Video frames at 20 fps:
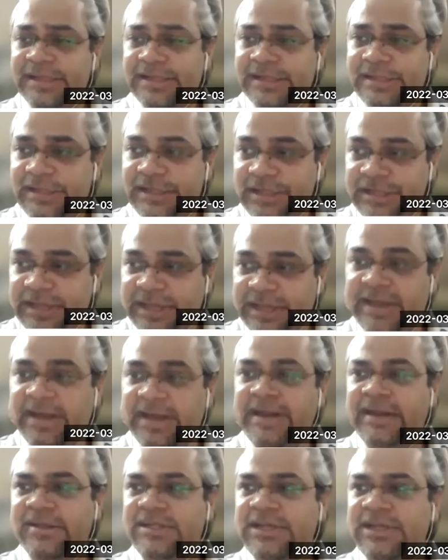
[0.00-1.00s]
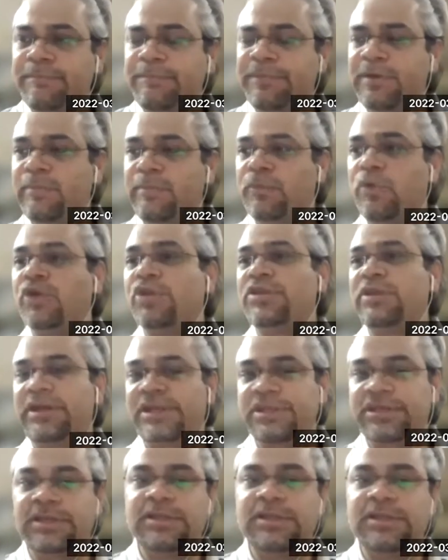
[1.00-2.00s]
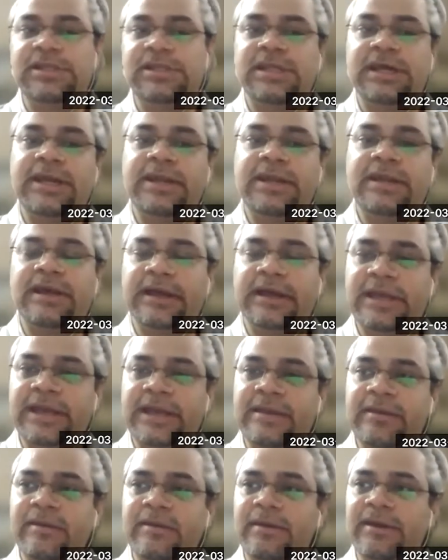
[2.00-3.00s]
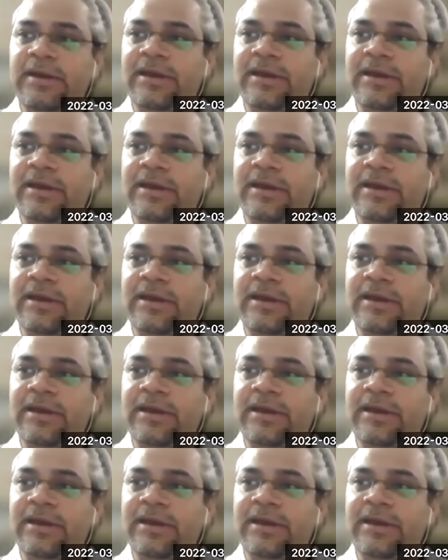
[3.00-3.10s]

Second example, more on the digital side, again,